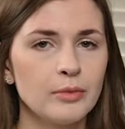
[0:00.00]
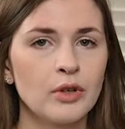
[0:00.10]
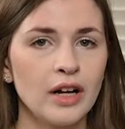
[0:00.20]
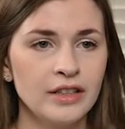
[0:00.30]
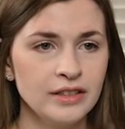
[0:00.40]

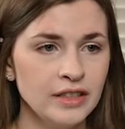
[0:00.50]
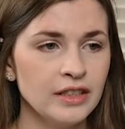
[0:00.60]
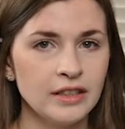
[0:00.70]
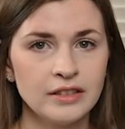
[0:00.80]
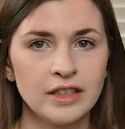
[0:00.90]
more
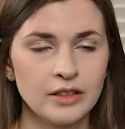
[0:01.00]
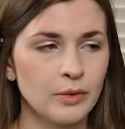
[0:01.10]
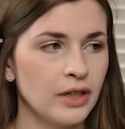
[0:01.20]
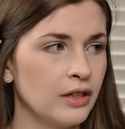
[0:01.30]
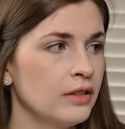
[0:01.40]
ideas as
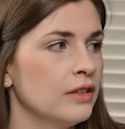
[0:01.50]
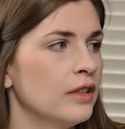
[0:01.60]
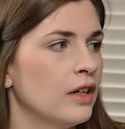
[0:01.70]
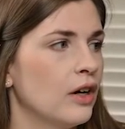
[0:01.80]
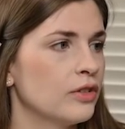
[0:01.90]
well,
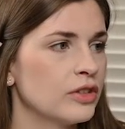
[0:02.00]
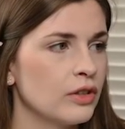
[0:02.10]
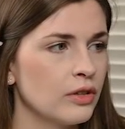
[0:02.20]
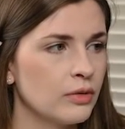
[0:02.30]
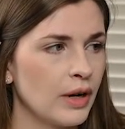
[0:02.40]
I'll just
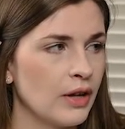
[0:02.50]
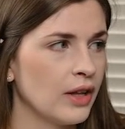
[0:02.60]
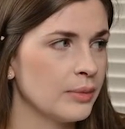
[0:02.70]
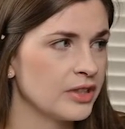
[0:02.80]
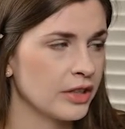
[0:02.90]
go to the Rowe
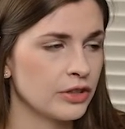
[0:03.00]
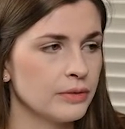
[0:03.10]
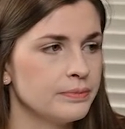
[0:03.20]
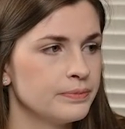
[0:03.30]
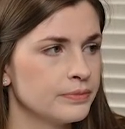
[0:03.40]
Lab
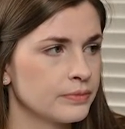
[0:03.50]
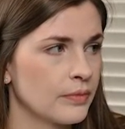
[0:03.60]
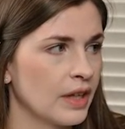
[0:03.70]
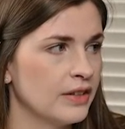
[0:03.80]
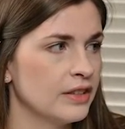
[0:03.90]
section.
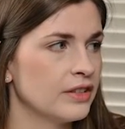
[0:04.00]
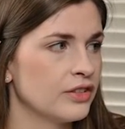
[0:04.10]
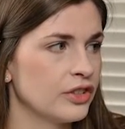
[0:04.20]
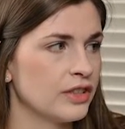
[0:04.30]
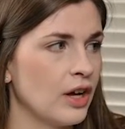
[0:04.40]
And this
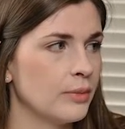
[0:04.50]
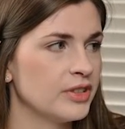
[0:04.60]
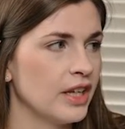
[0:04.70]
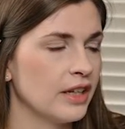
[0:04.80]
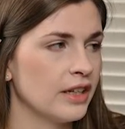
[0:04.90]
is just how I'm
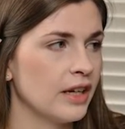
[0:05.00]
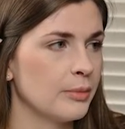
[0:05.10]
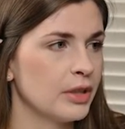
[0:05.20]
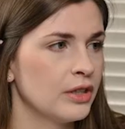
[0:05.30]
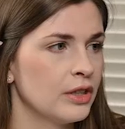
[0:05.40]
setting it
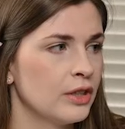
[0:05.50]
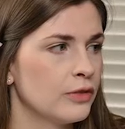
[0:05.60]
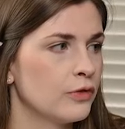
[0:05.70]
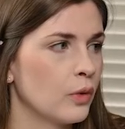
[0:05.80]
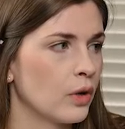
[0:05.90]
up
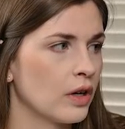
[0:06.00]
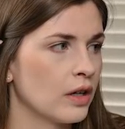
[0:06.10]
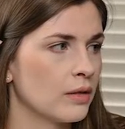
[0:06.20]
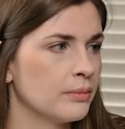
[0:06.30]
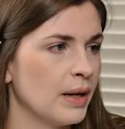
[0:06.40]

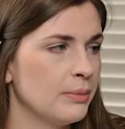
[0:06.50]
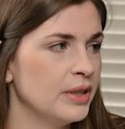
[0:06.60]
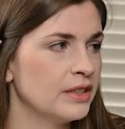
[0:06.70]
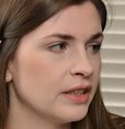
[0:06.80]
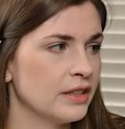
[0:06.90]
for my
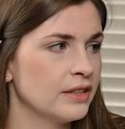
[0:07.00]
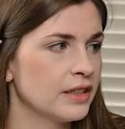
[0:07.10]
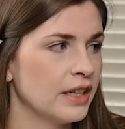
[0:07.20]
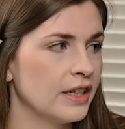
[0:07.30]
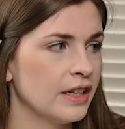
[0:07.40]
business.
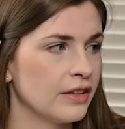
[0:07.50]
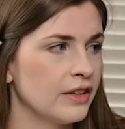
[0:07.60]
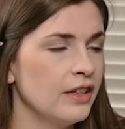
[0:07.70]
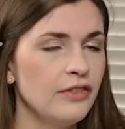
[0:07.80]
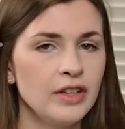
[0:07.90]
And again,
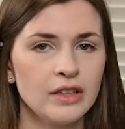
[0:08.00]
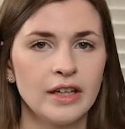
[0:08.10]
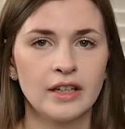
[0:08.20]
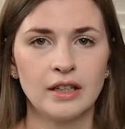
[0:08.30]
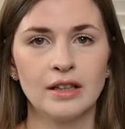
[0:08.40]
think of it
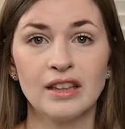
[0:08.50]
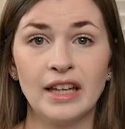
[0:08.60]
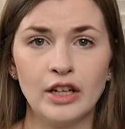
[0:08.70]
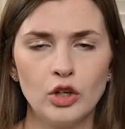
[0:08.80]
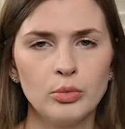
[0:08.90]
like
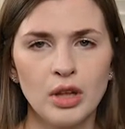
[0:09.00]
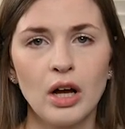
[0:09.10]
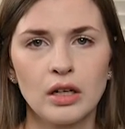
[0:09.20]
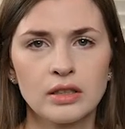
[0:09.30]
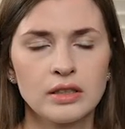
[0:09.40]
Lego
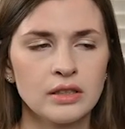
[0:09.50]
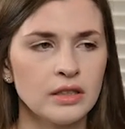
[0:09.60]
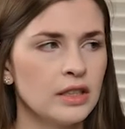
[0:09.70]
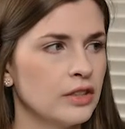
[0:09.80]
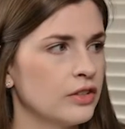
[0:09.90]
blocks.
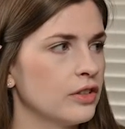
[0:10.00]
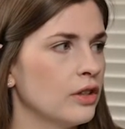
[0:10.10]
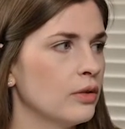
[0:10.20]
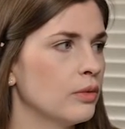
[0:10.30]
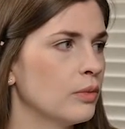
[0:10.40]

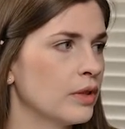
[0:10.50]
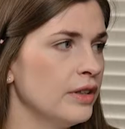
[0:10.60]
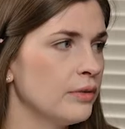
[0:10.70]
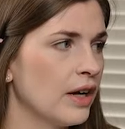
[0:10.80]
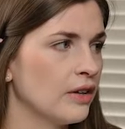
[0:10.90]
So we're
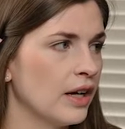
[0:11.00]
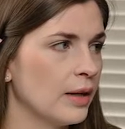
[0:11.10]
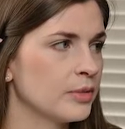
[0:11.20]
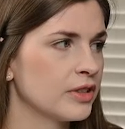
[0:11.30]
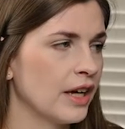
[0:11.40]
in Rowe
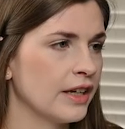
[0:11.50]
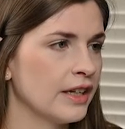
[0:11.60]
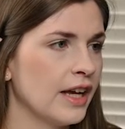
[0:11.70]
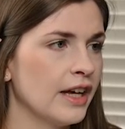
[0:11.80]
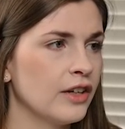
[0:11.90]
Labs, I
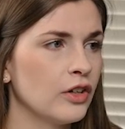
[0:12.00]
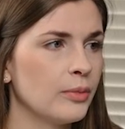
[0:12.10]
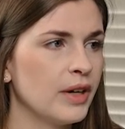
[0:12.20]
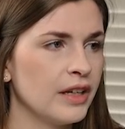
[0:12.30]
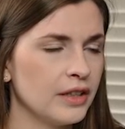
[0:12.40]
can add all
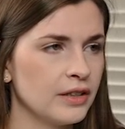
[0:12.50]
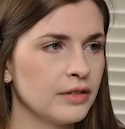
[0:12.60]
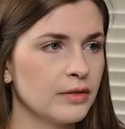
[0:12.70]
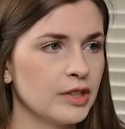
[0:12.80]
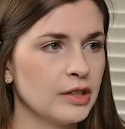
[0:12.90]
my,
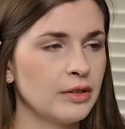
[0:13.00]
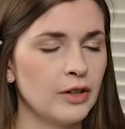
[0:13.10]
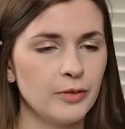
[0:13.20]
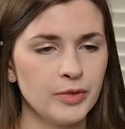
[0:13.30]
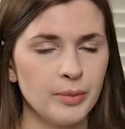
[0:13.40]

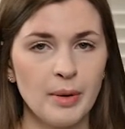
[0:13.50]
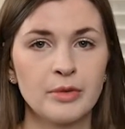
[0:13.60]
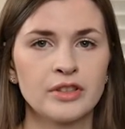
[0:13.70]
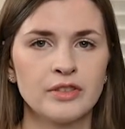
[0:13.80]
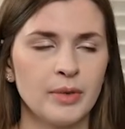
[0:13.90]
all the
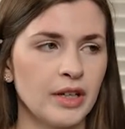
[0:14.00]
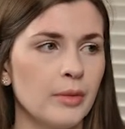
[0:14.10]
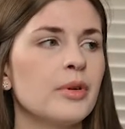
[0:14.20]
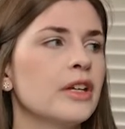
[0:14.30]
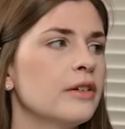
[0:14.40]
members of my
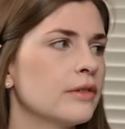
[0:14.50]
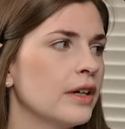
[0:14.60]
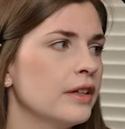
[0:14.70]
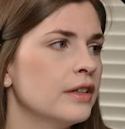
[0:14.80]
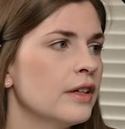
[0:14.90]
company,
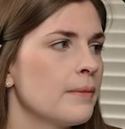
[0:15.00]
right?